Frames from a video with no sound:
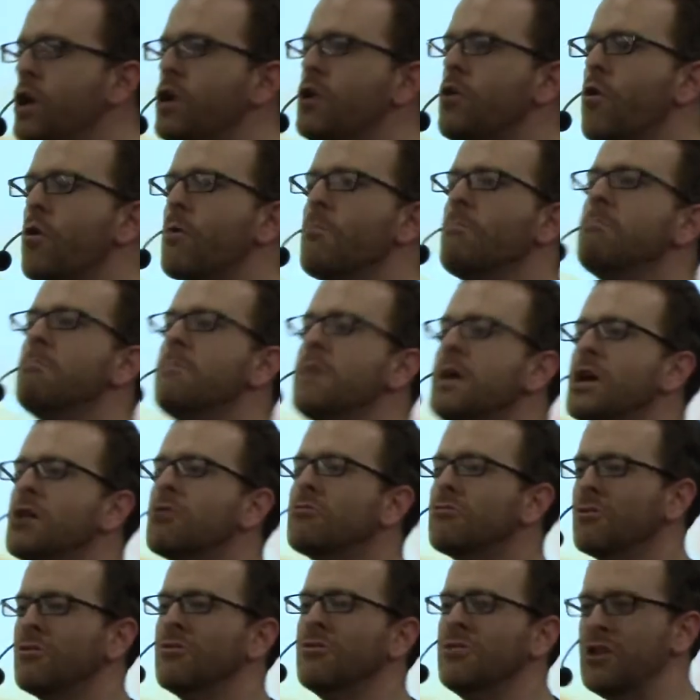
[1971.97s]
your
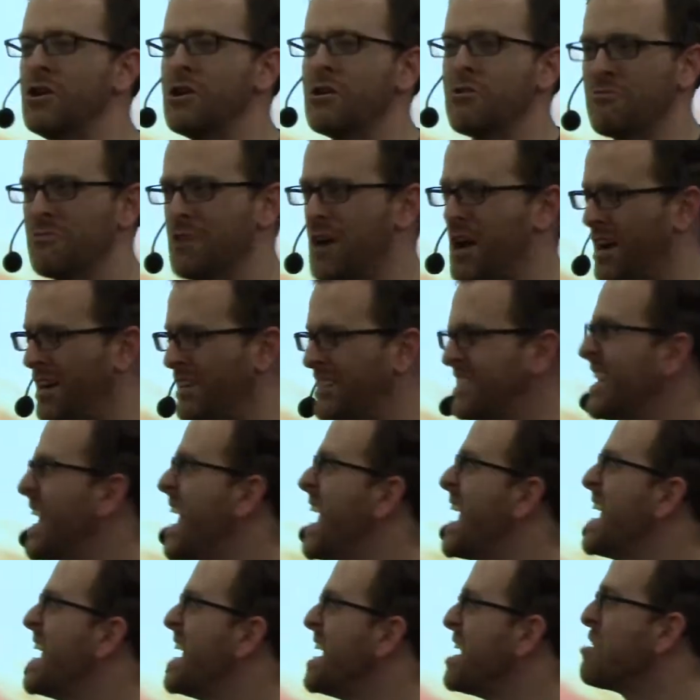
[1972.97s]
mirror neurons
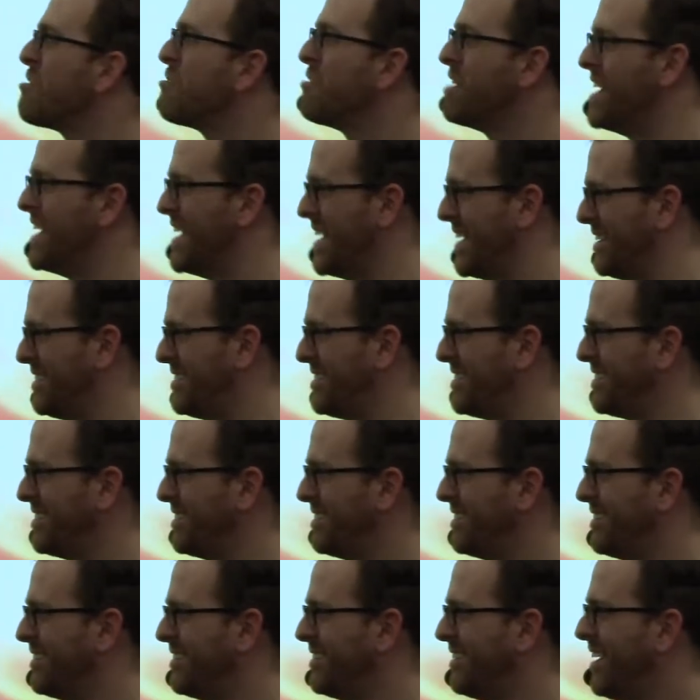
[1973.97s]
hear it
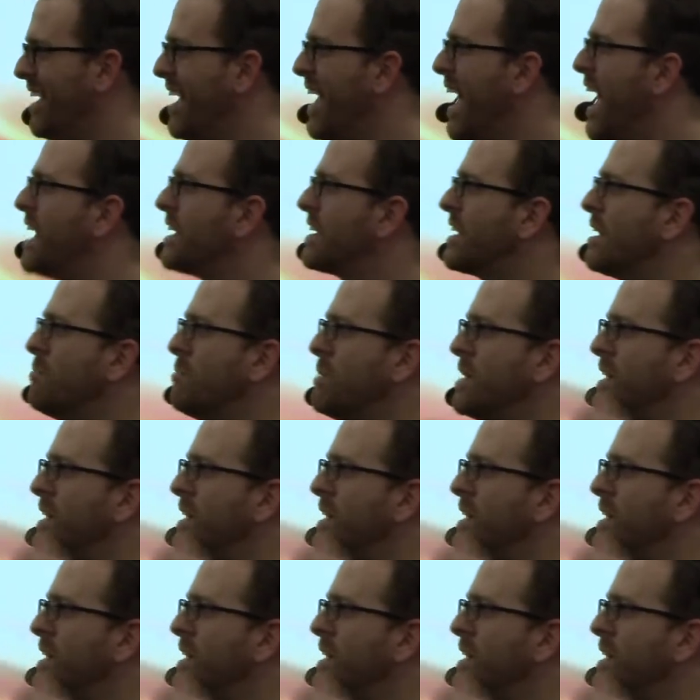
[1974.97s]
and can